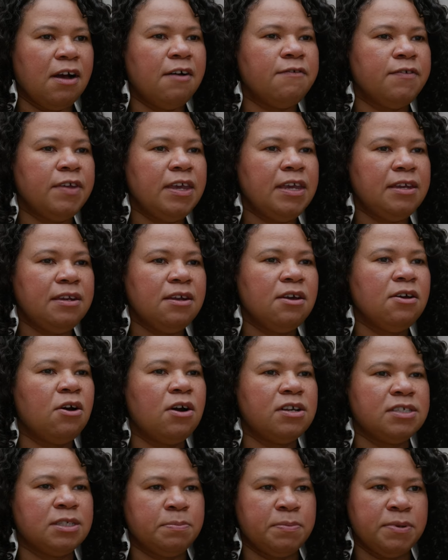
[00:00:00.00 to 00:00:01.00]
of
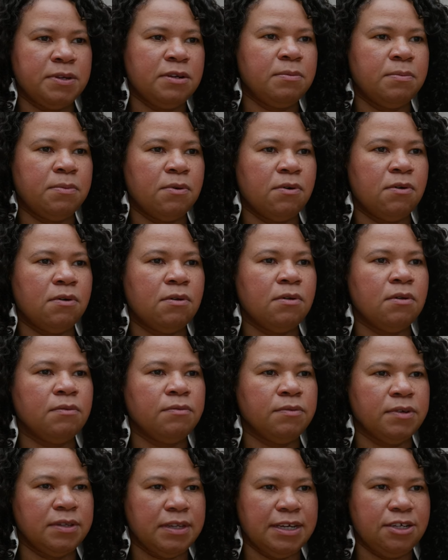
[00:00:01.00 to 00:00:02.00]
inhospitable
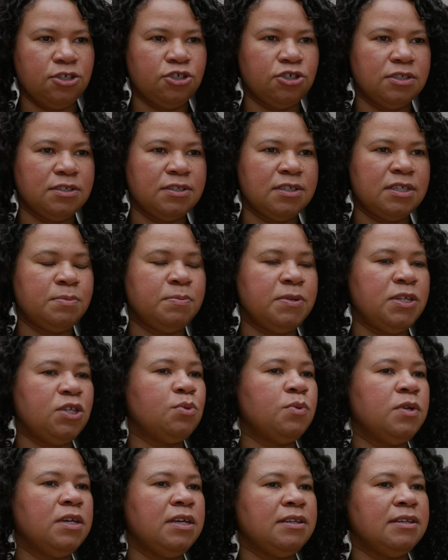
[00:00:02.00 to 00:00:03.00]
relations
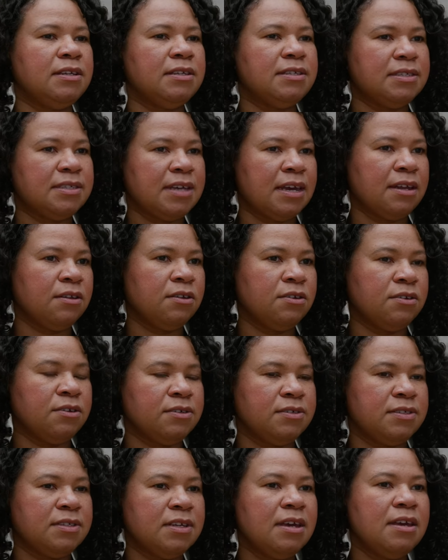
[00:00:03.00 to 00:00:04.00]
between
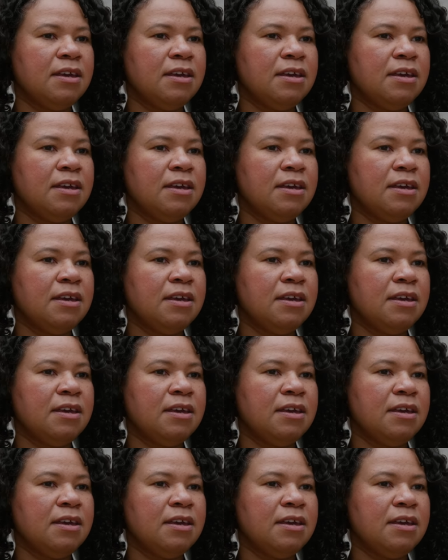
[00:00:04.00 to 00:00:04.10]
settlers